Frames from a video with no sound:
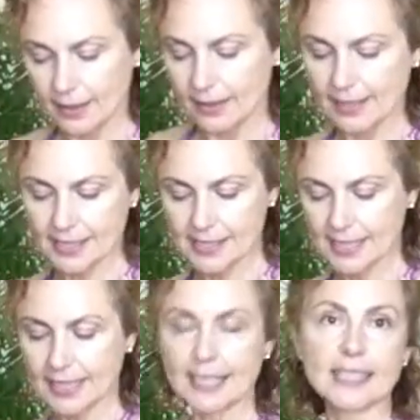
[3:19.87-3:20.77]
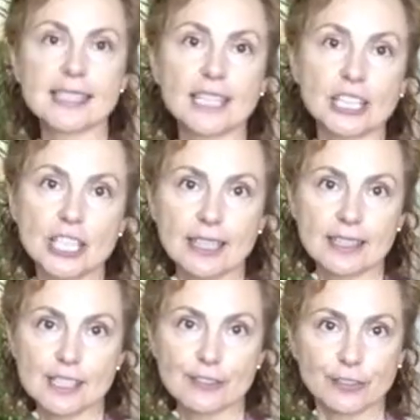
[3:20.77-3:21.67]
this knee is touching
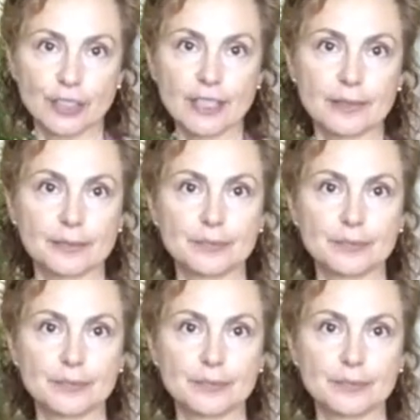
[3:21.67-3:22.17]
this foot.